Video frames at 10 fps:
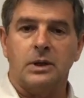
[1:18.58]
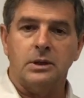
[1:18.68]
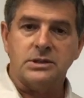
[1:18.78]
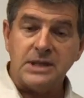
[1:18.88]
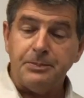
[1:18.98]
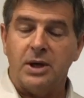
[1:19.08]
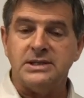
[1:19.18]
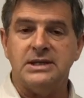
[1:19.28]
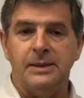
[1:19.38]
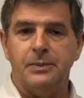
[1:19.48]
step by
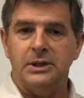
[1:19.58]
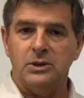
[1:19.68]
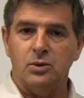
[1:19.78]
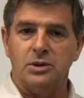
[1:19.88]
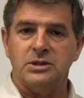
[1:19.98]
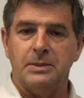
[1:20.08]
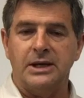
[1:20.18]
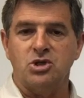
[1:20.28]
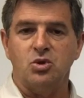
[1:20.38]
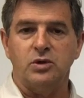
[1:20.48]
step in order to make
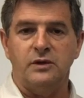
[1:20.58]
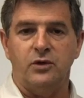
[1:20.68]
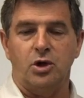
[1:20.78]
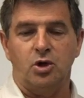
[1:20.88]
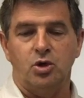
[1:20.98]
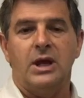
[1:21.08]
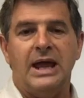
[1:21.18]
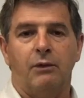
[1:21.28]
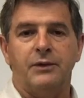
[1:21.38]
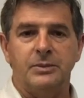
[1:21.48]
sure that you've got a good,
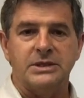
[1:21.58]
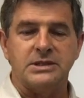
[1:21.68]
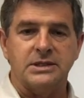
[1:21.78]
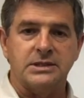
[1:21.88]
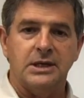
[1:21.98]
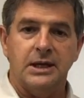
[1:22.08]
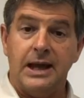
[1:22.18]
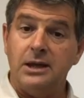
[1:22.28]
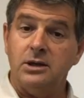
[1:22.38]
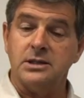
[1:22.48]
healthy business
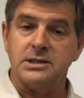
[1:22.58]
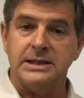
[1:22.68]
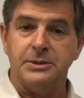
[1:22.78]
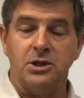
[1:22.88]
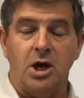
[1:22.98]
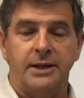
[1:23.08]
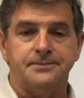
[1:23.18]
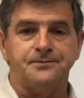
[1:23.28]
and you can sleep at night.